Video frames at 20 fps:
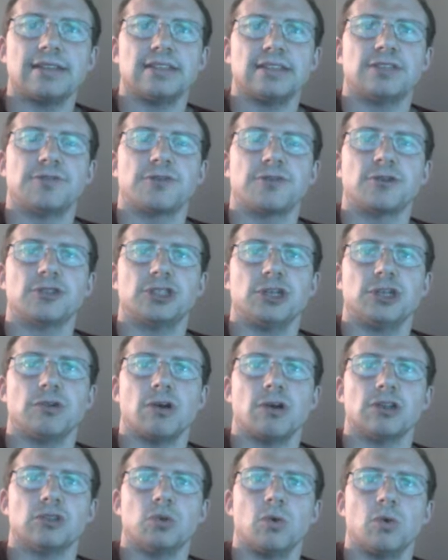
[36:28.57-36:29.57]
his first year
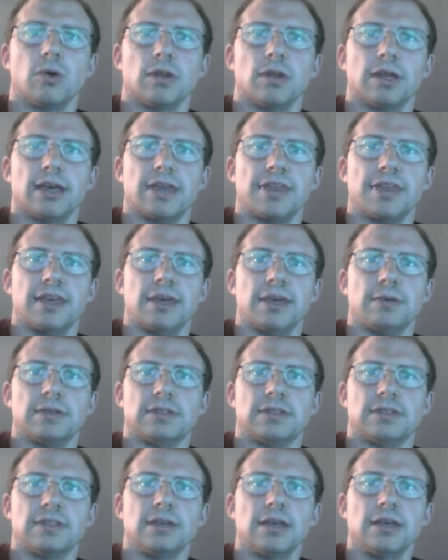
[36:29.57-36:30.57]
on tour. Like I think he
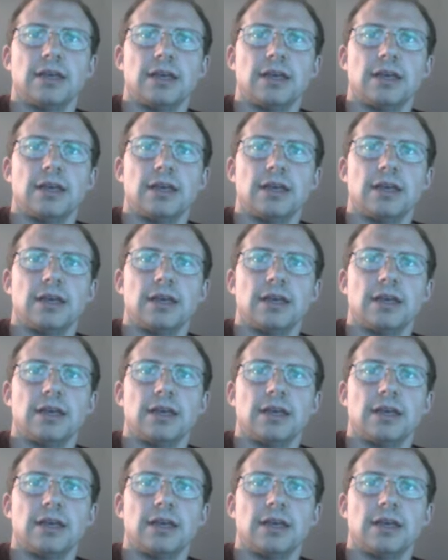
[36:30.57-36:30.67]
was.